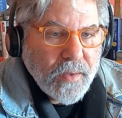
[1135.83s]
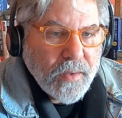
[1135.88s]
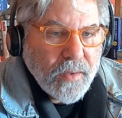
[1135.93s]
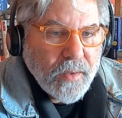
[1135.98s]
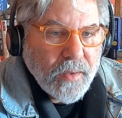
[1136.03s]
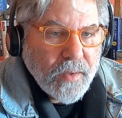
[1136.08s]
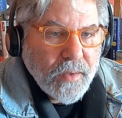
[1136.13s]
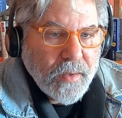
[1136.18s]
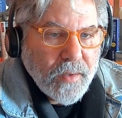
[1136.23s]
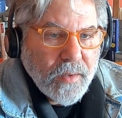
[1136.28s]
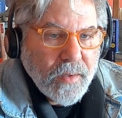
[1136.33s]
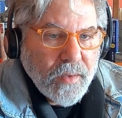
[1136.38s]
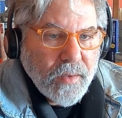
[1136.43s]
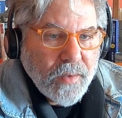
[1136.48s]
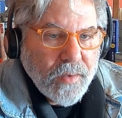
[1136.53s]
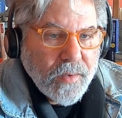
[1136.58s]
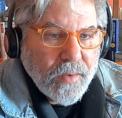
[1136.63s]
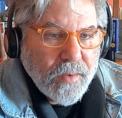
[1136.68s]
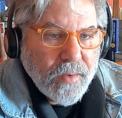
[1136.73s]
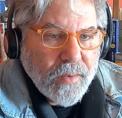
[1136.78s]

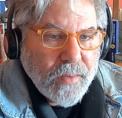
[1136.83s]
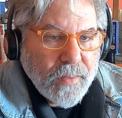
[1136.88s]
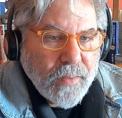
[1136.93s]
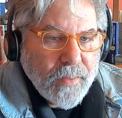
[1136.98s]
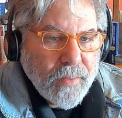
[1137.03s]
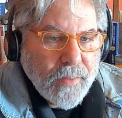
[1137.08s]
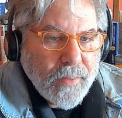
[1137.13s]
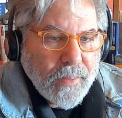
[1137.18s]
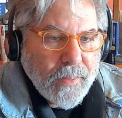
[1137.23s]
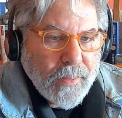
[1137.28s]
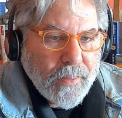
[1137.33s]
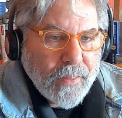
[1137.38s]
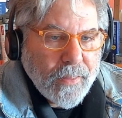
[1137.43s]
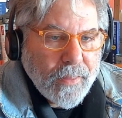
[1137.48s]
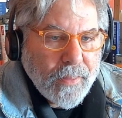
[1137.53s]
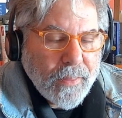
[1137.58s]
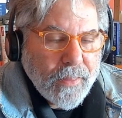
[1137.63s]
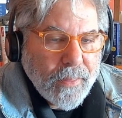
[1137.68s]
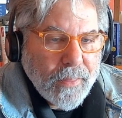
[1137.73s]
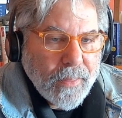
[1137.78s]

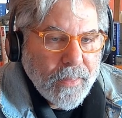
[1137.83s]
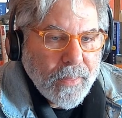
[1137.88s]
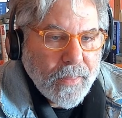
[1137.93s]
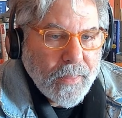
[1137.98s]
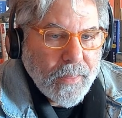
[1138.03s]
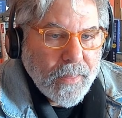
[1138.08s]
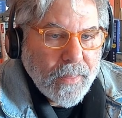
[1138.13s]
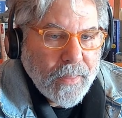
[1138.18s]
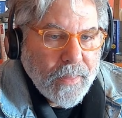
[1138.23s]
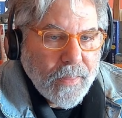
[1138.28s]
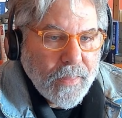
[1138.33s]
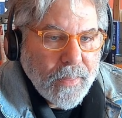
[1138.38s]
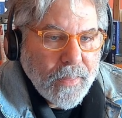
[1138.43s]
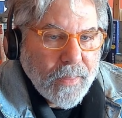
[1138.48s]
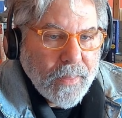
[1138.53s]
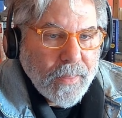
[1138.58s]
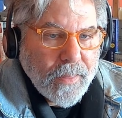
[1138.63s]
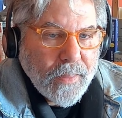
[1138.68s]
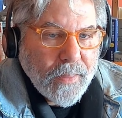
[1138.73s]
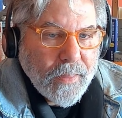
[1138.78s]

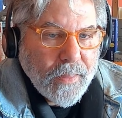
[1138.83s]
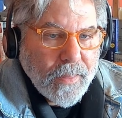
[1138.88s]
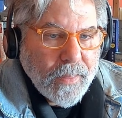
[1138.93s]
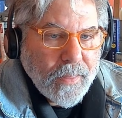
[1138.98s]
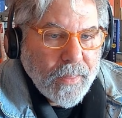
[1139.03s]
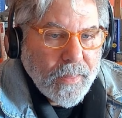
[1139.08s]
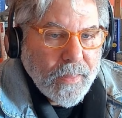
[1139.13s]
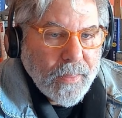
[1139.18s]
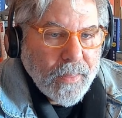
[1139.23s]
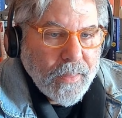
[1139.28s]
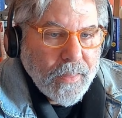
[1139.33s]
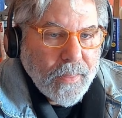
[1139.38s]
No words are spoken by the person on screen.